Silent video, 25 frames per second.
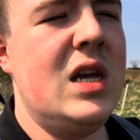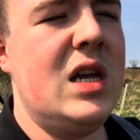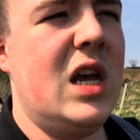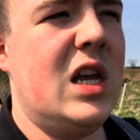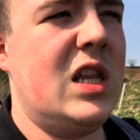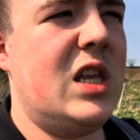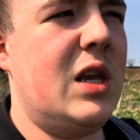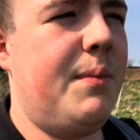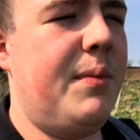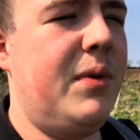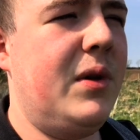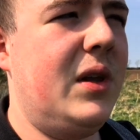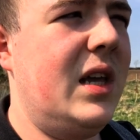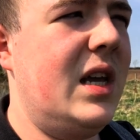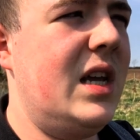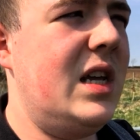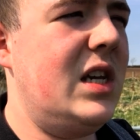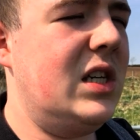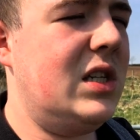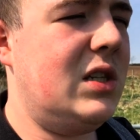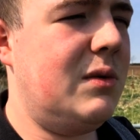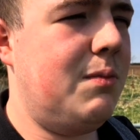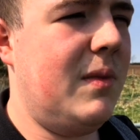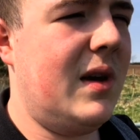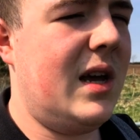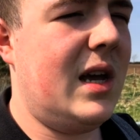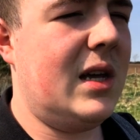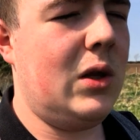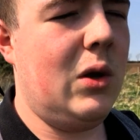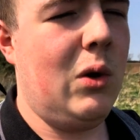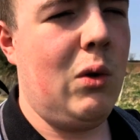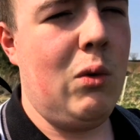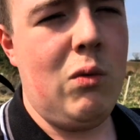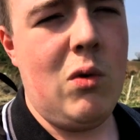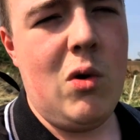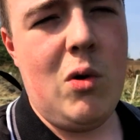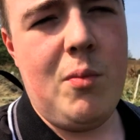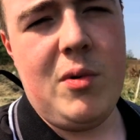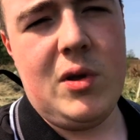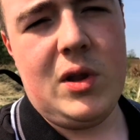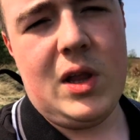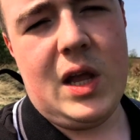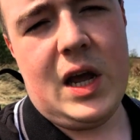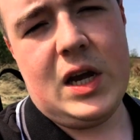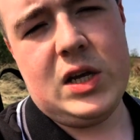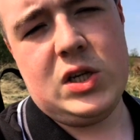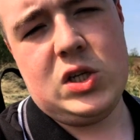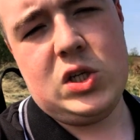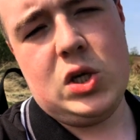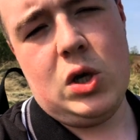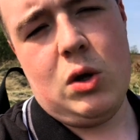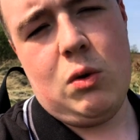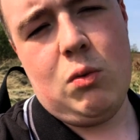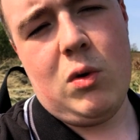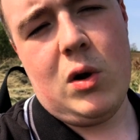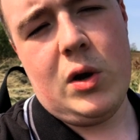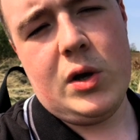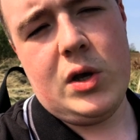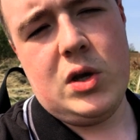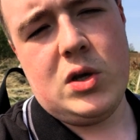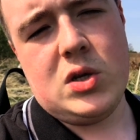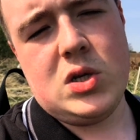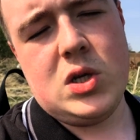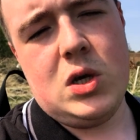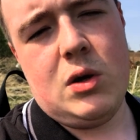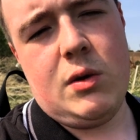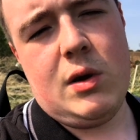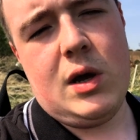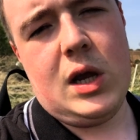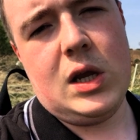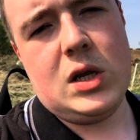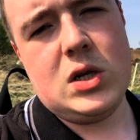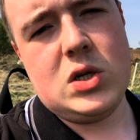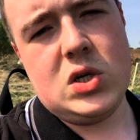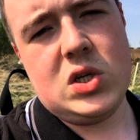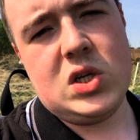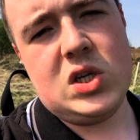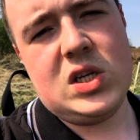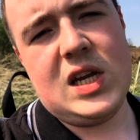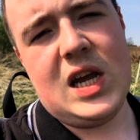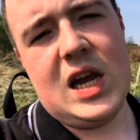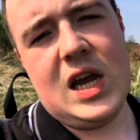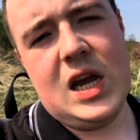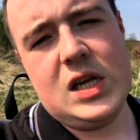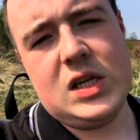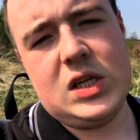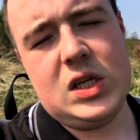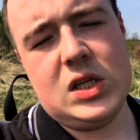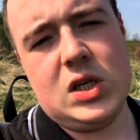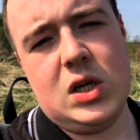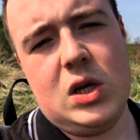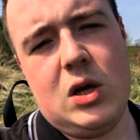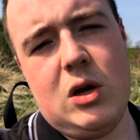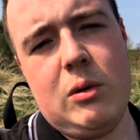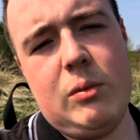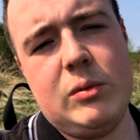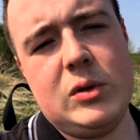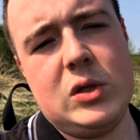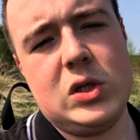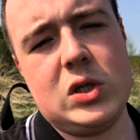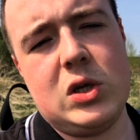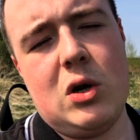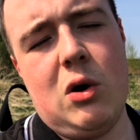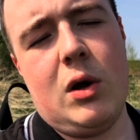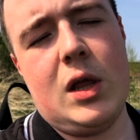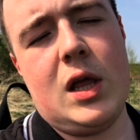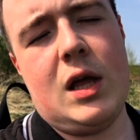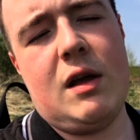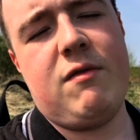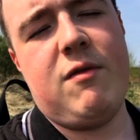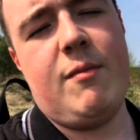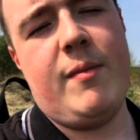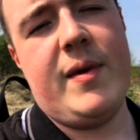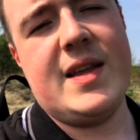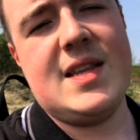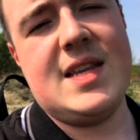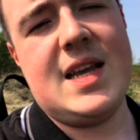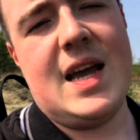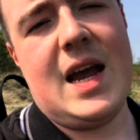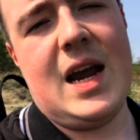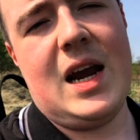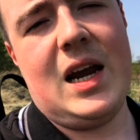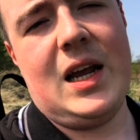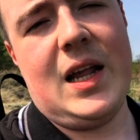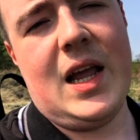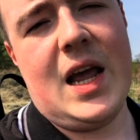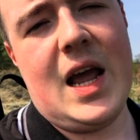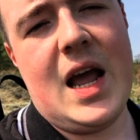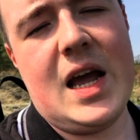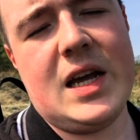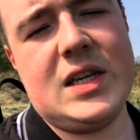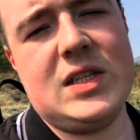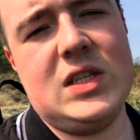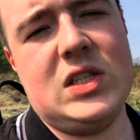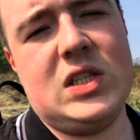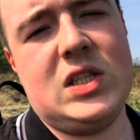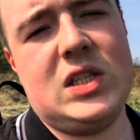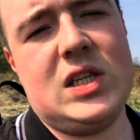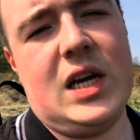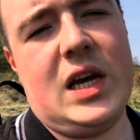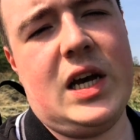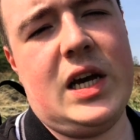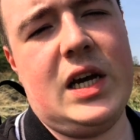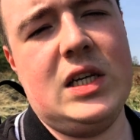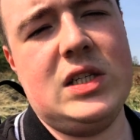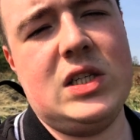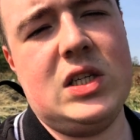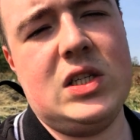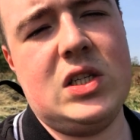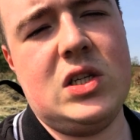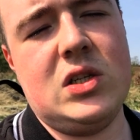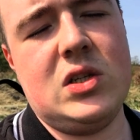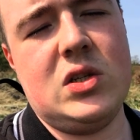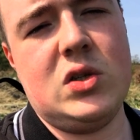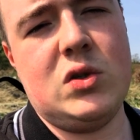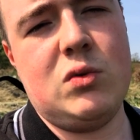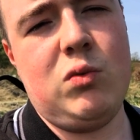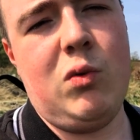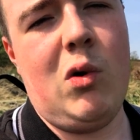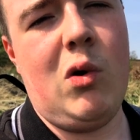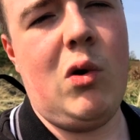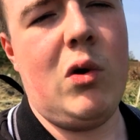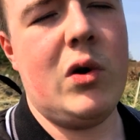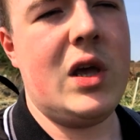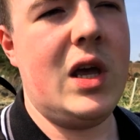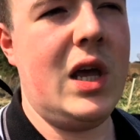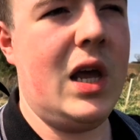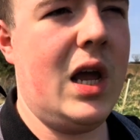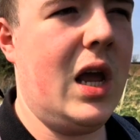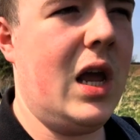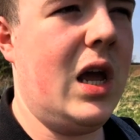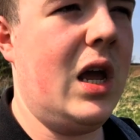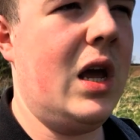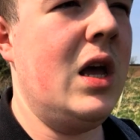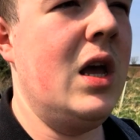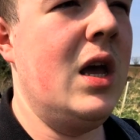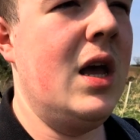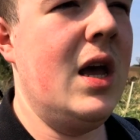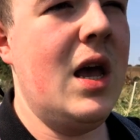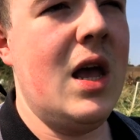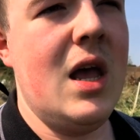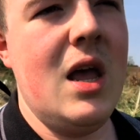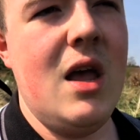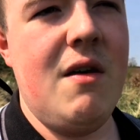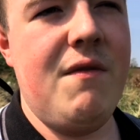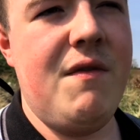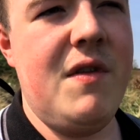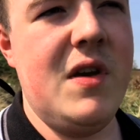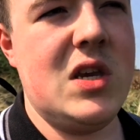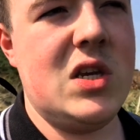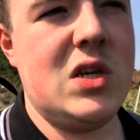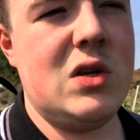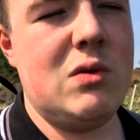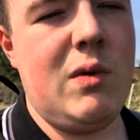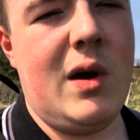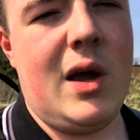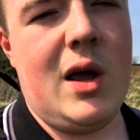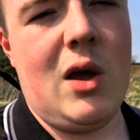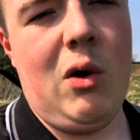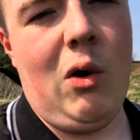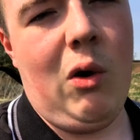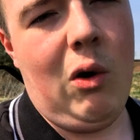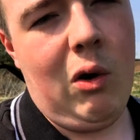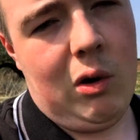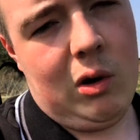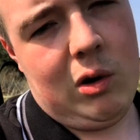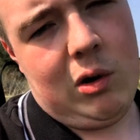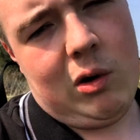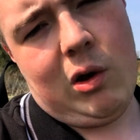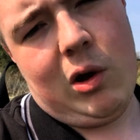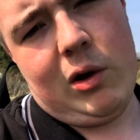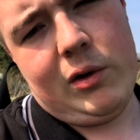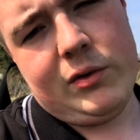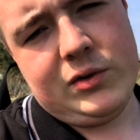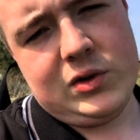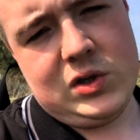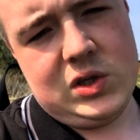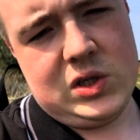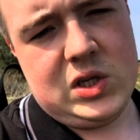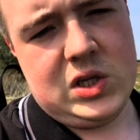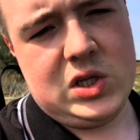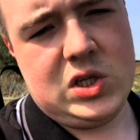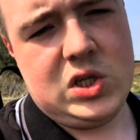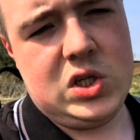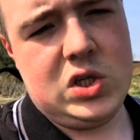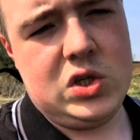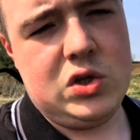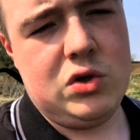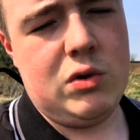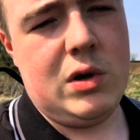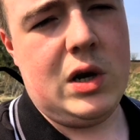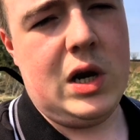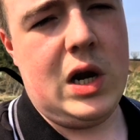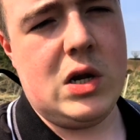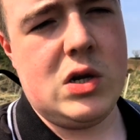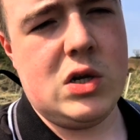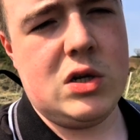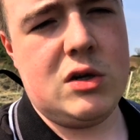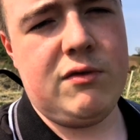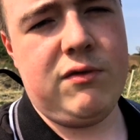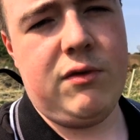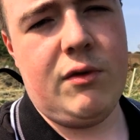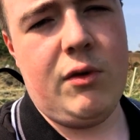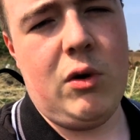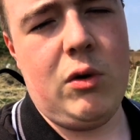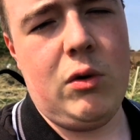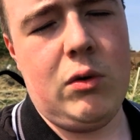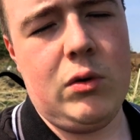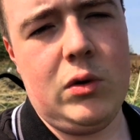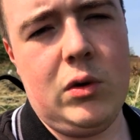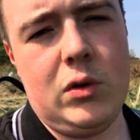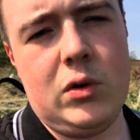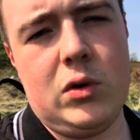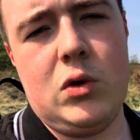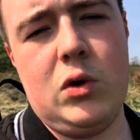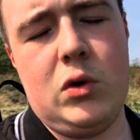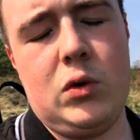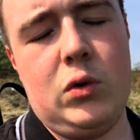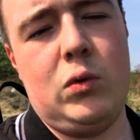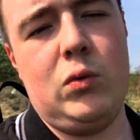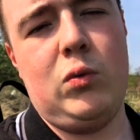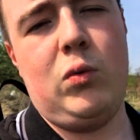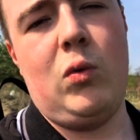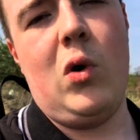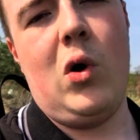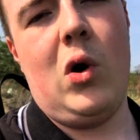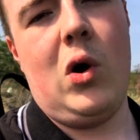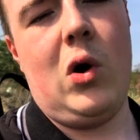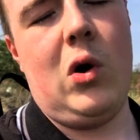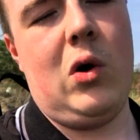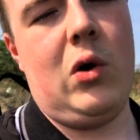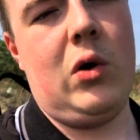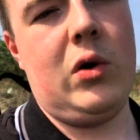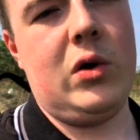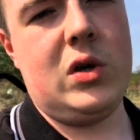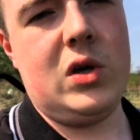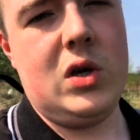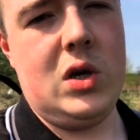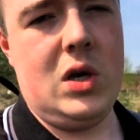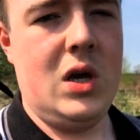If the policeman or woman asks you what you're doing, just say to them, just going out for my daily exercises and just walking this way or onto the street just for a good walk.